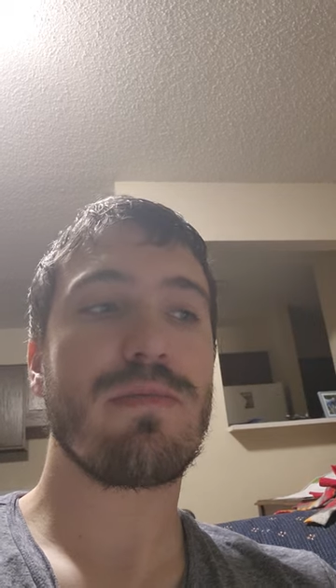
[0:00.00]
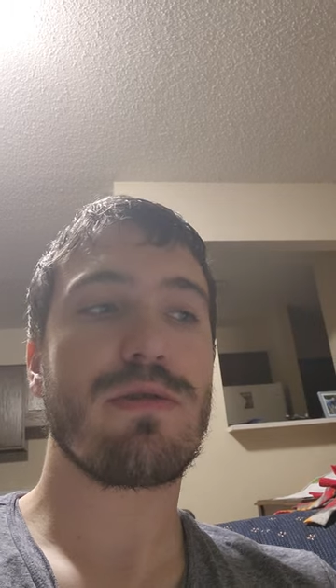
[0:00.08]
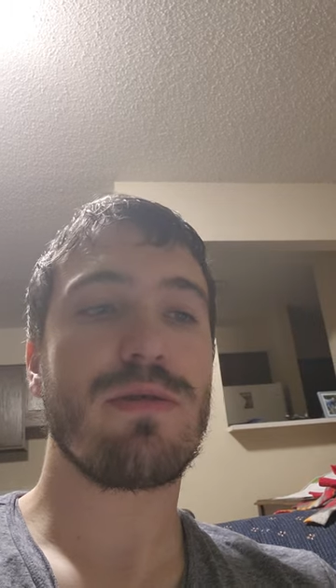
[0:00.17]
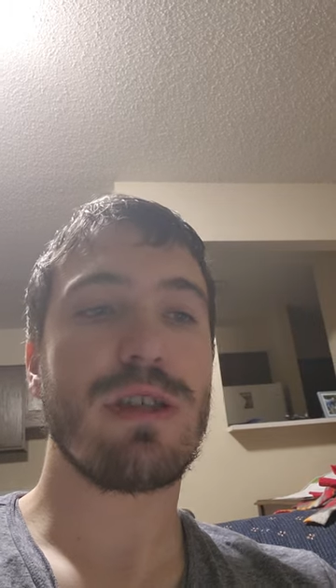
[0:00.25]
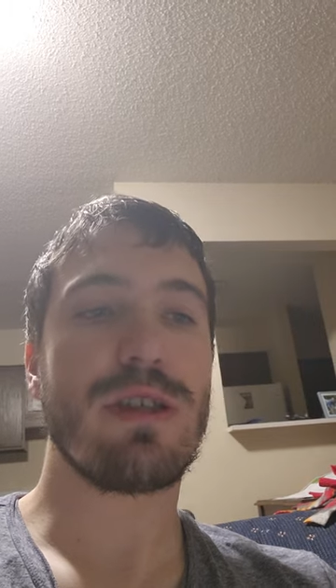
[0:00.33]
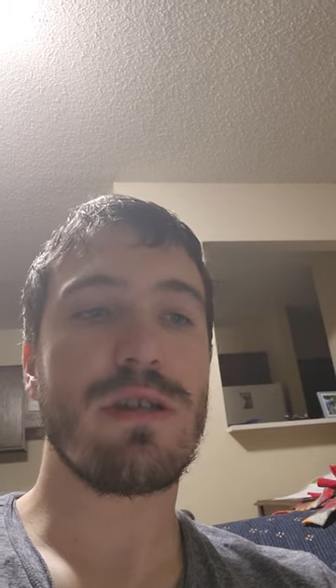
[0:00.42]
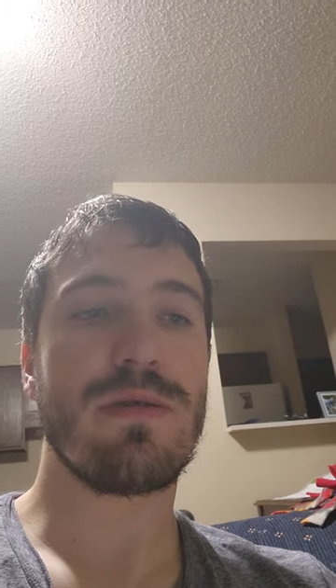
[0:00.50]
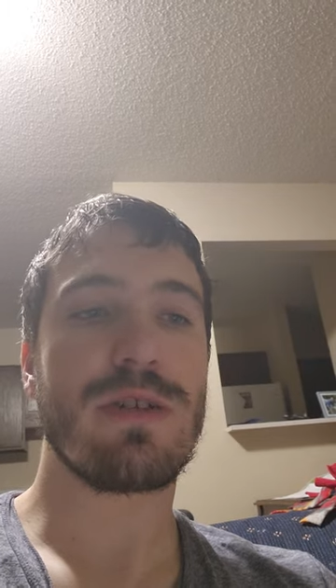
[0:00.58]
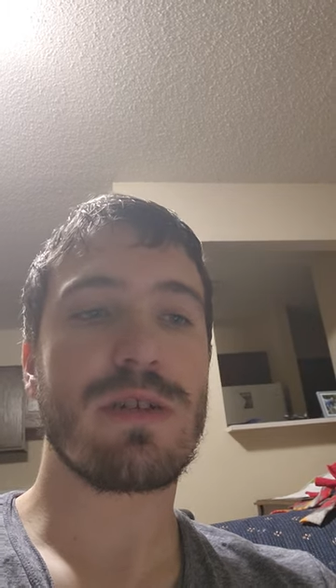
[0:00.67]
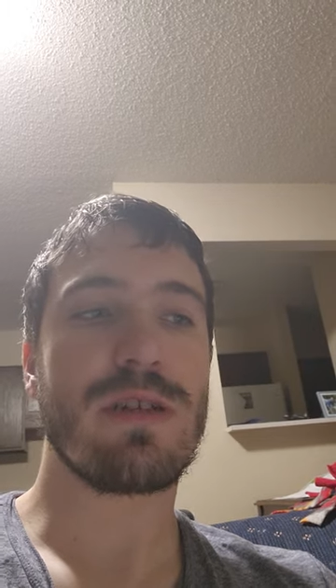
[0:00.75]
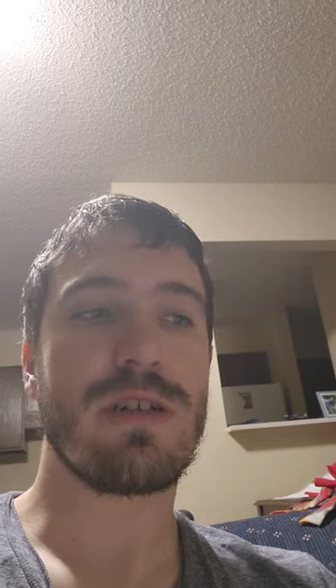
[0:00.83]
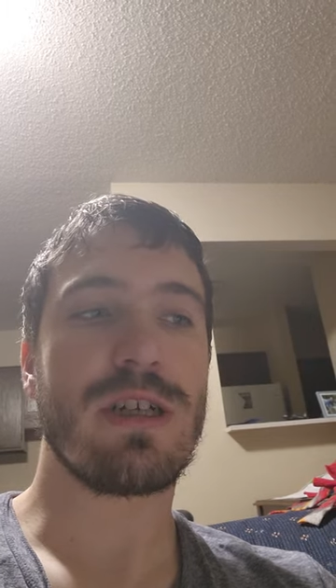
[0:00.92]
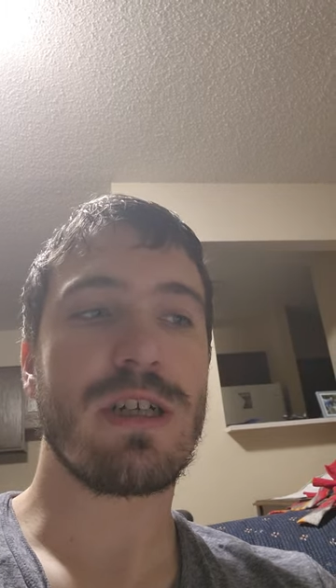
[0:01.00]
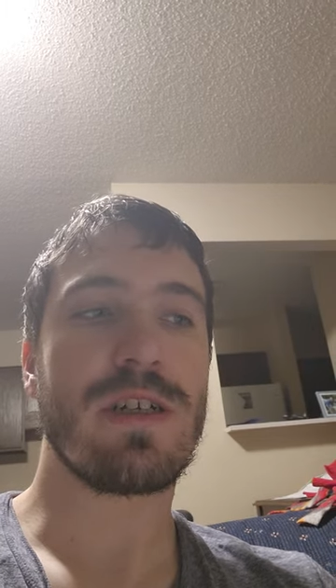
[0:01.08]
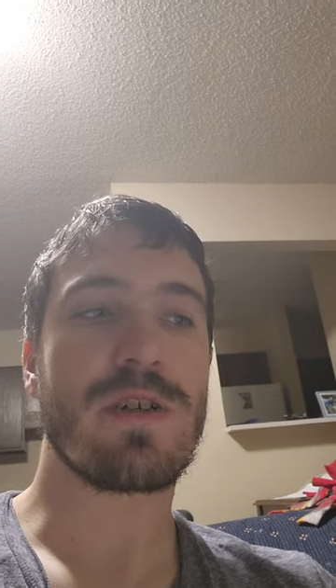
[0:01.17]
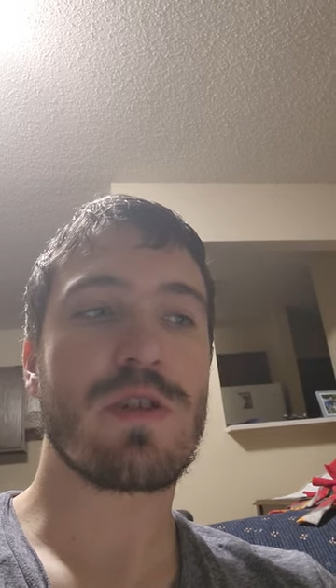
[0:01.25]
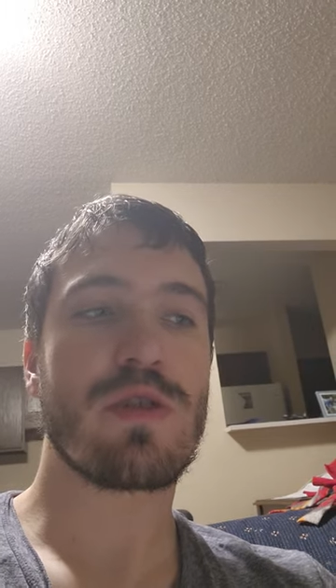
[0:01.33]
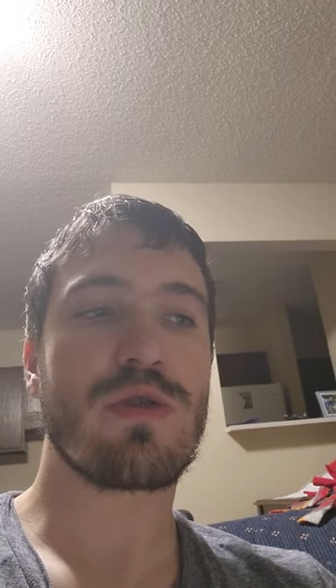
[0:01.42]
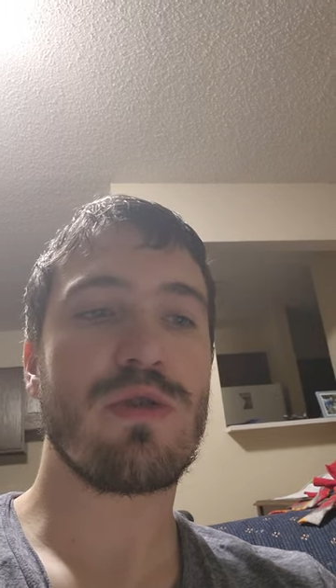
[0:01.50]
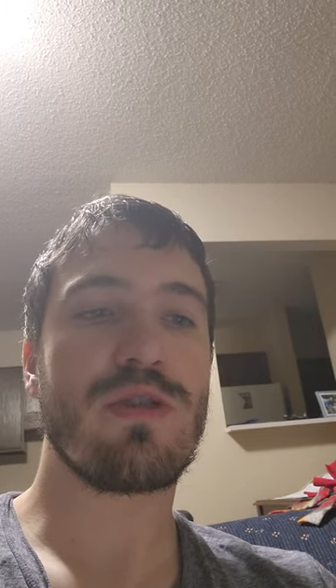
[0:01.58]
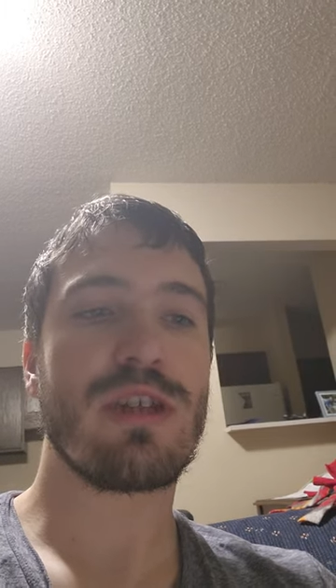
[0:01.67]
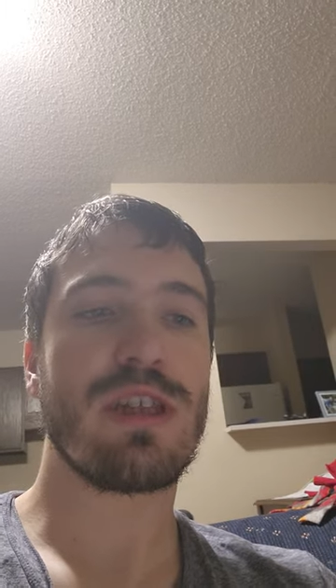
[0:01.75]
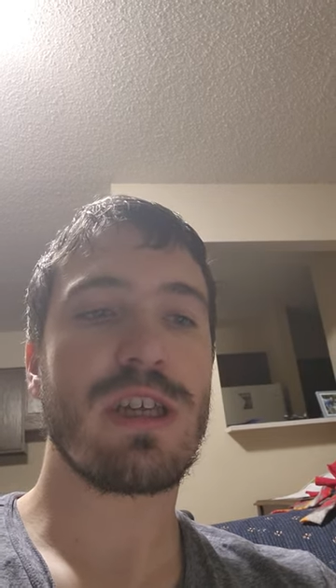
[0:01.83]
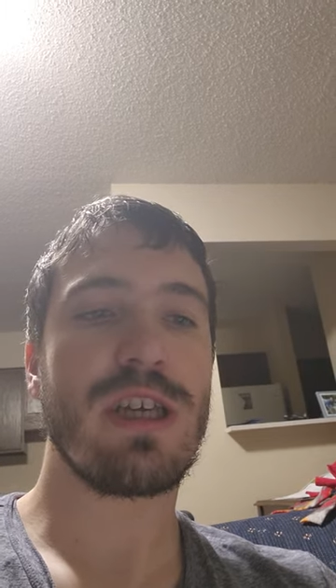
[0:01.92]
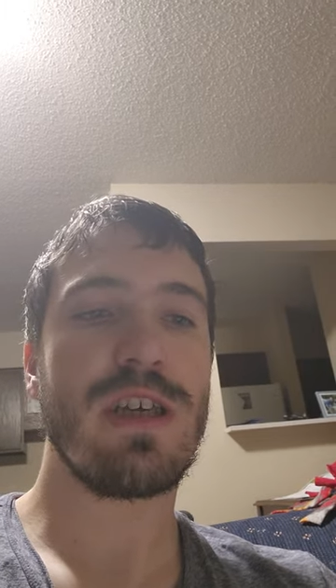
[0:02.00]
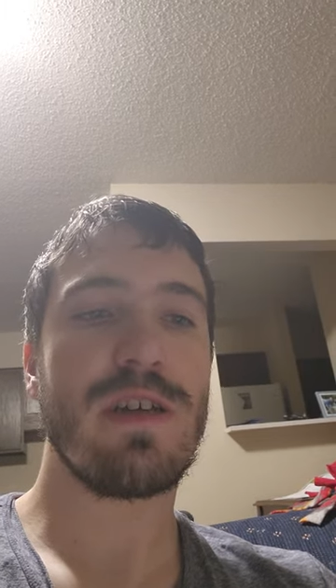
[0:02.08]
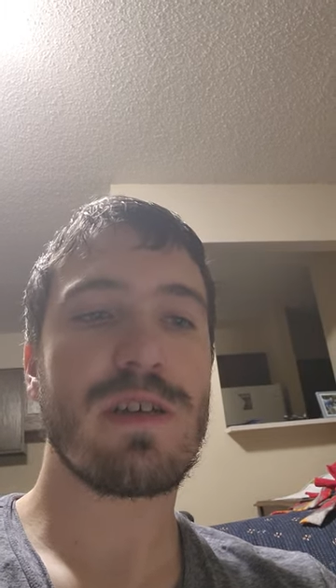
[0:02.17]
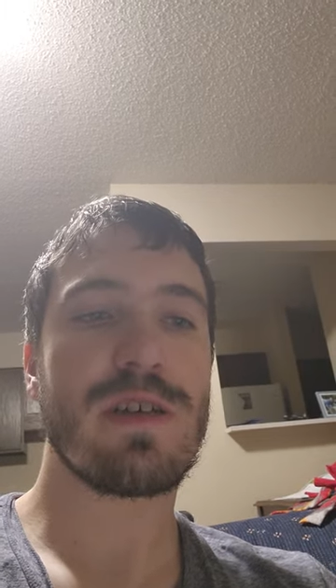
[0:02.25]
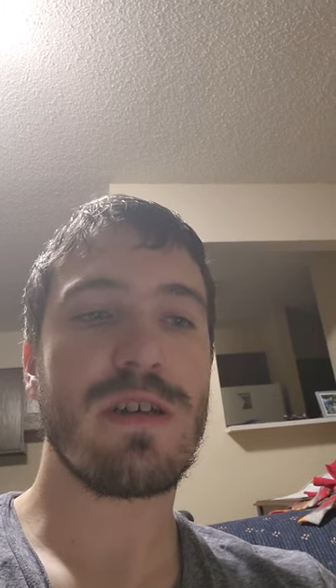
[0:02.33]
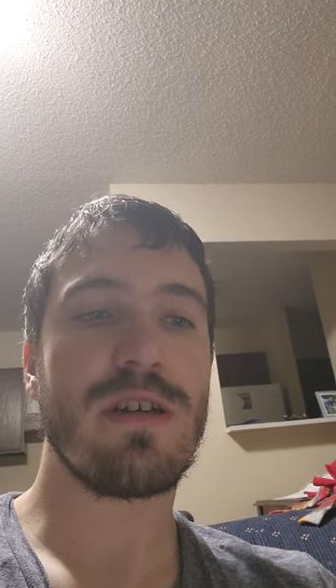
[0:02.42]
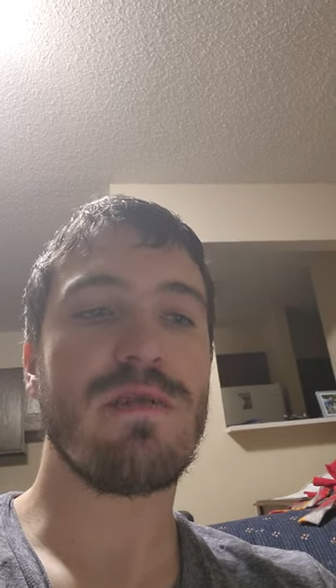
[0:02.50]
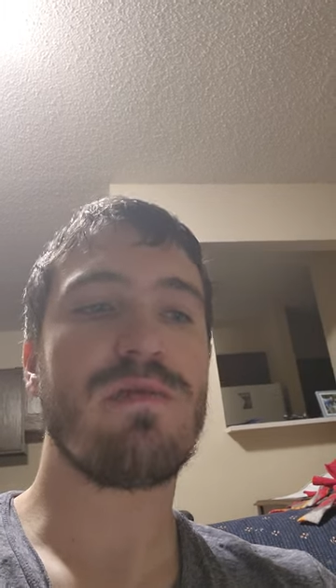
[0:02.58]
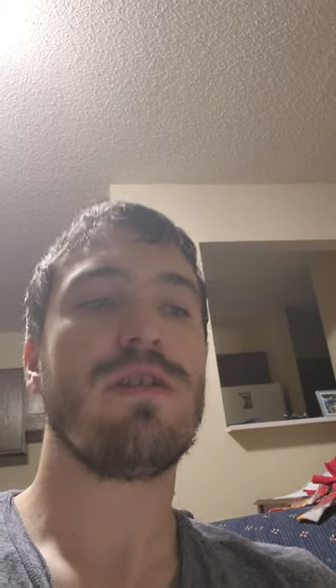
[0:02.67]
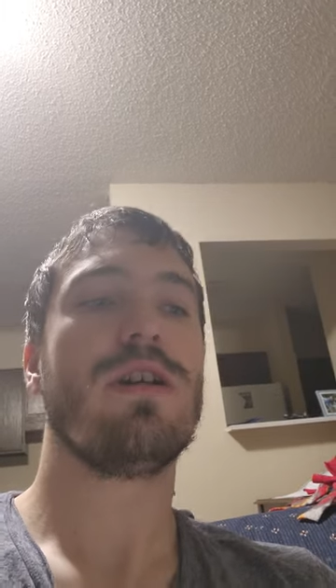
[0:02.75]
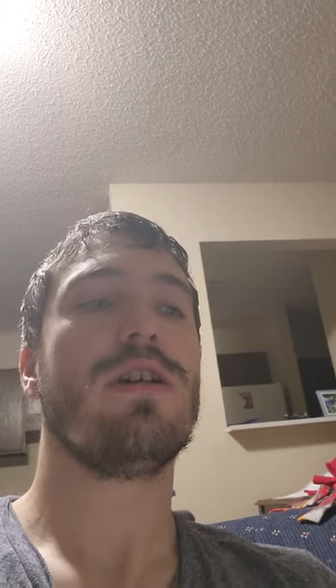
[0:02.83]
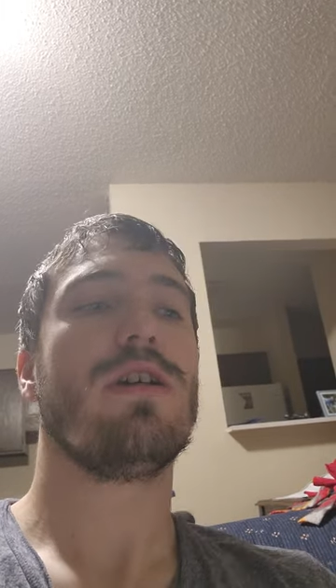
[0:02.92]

between lowest and highest score, in the case of